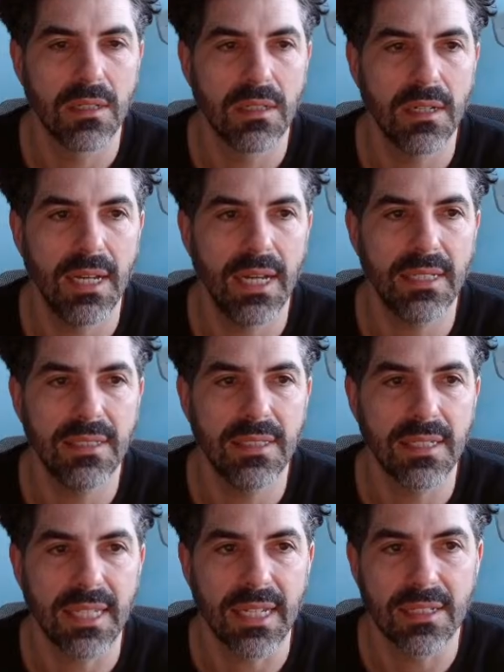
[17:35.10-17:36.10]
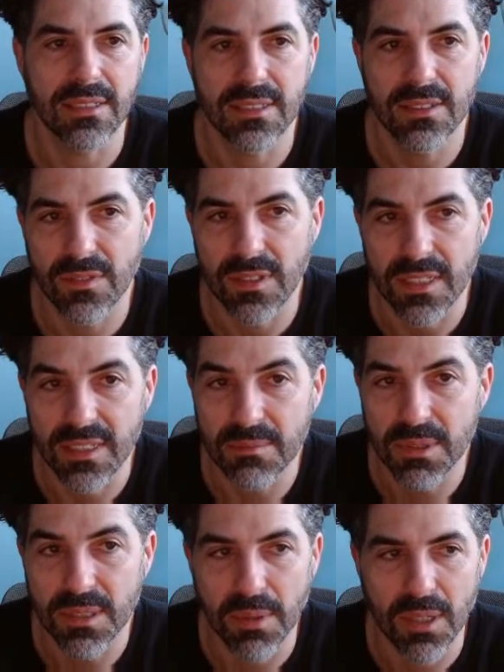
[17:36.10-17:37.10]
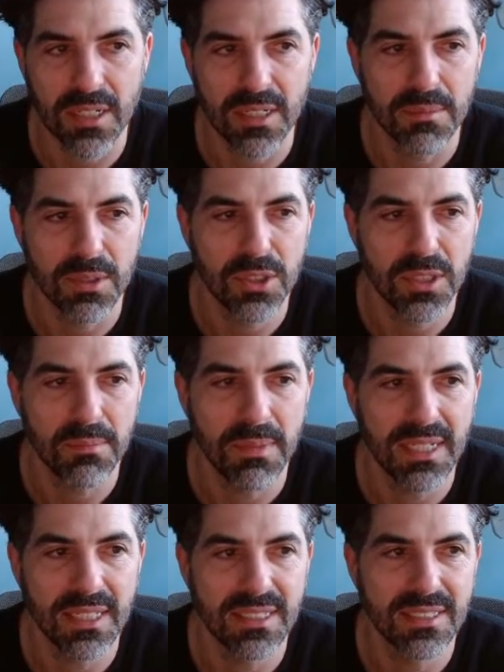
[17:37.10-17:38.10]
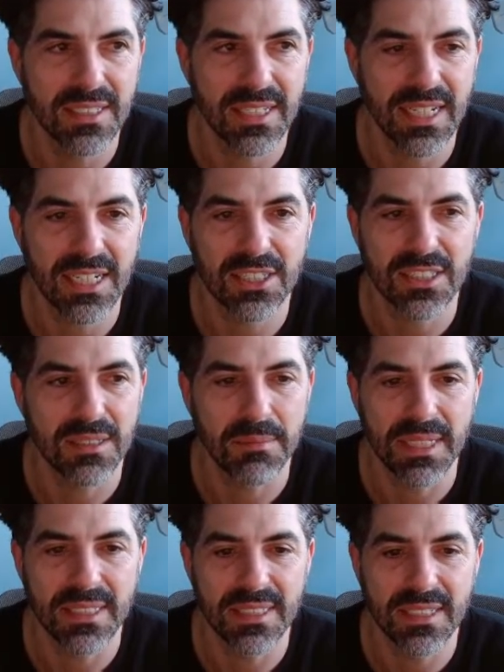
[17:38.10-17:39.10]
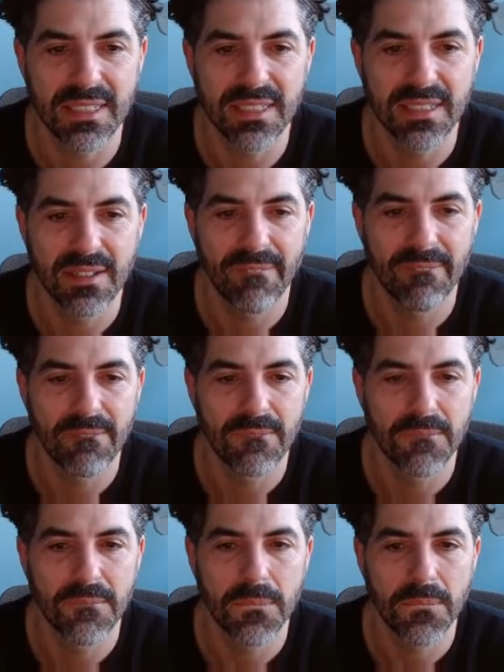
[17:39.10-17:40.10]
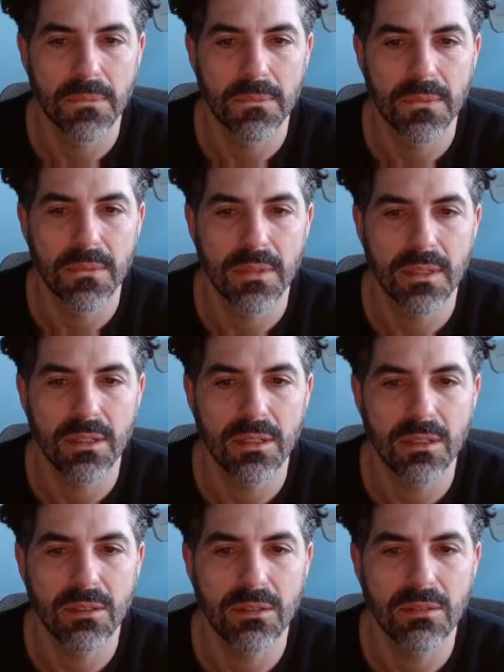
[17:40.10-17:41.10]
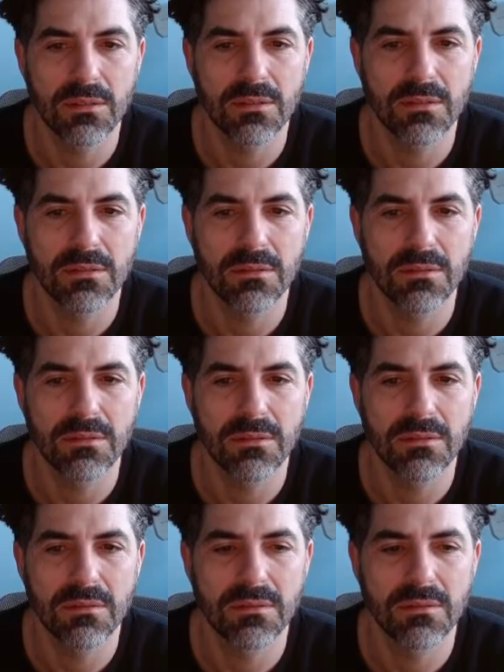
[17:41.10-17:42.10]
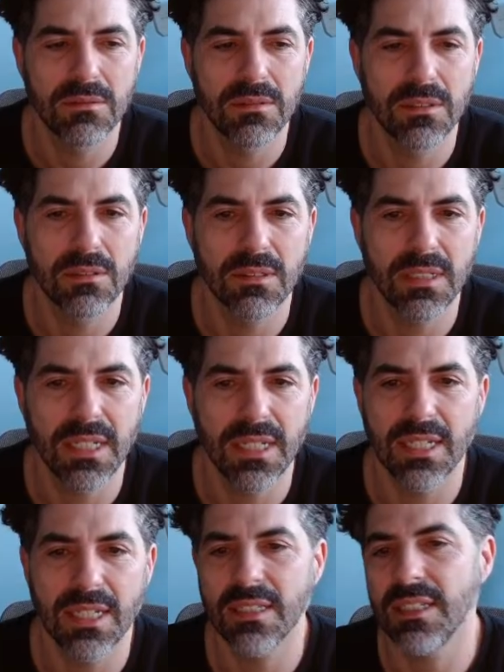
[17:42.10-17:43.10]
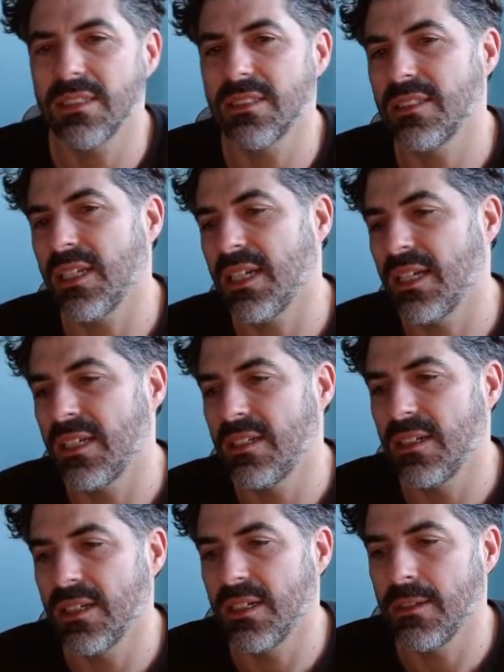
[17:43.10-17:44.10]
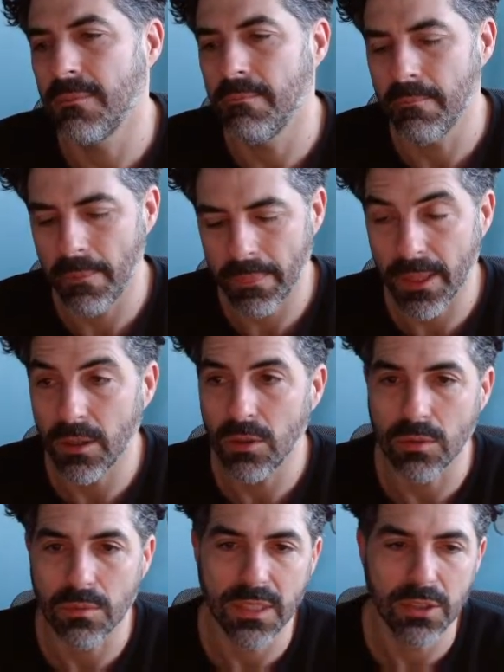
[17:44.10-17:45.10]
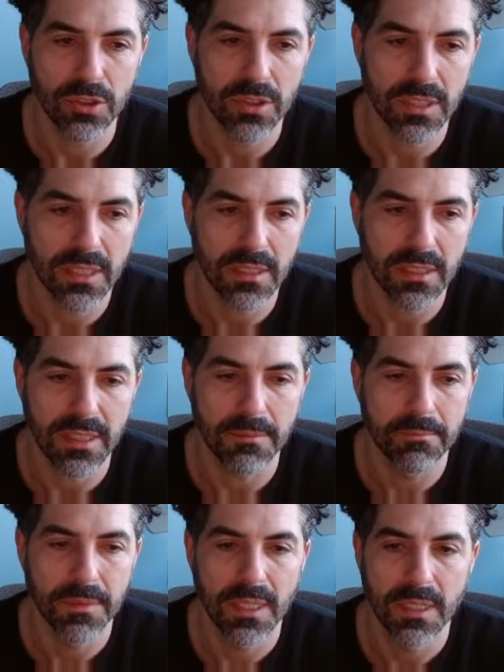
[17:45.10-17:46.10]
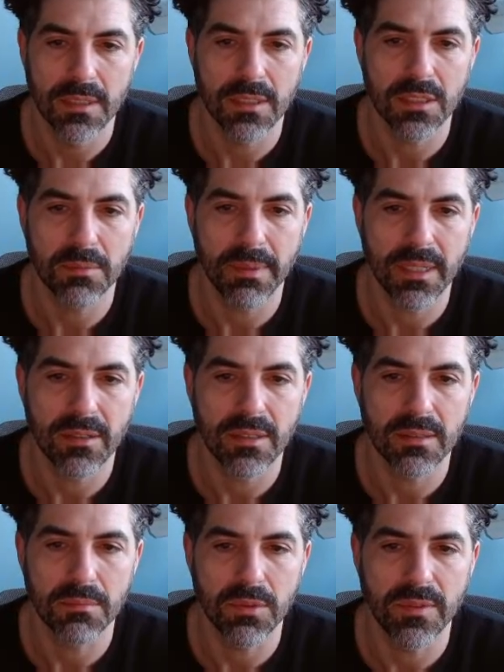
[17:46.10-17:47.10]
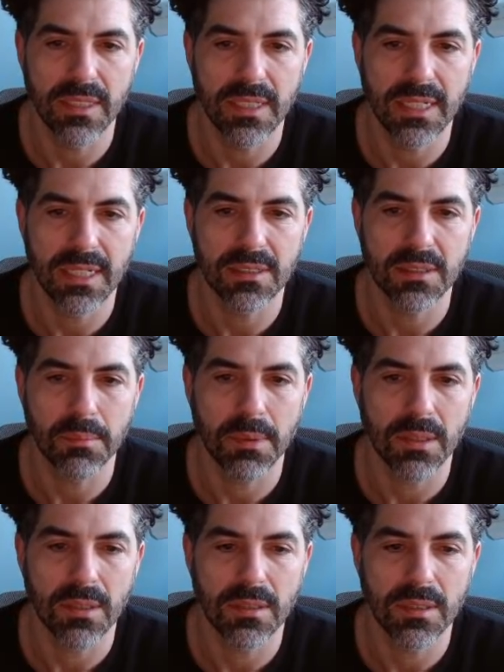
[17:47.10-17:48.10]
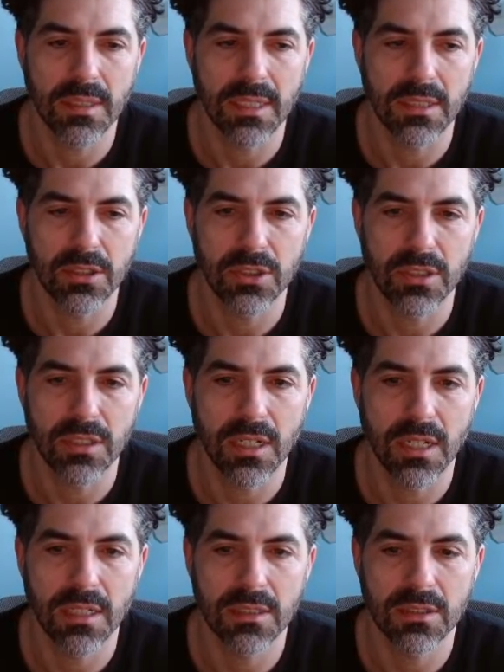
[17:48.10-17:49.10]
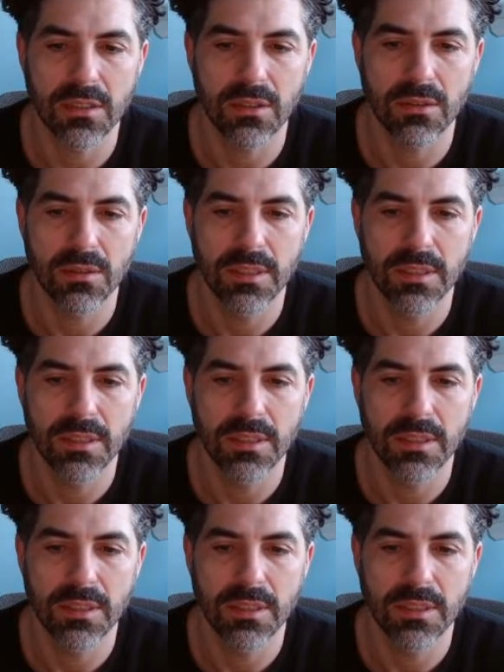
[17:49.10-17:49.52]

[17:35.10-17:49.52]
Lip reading: Add to the kennel is funny to put a party emoji by. That's like actually amazing. Oh, okay, that's sad. Oh, interestingly, despair is moving the eyes apart, and it should not. So,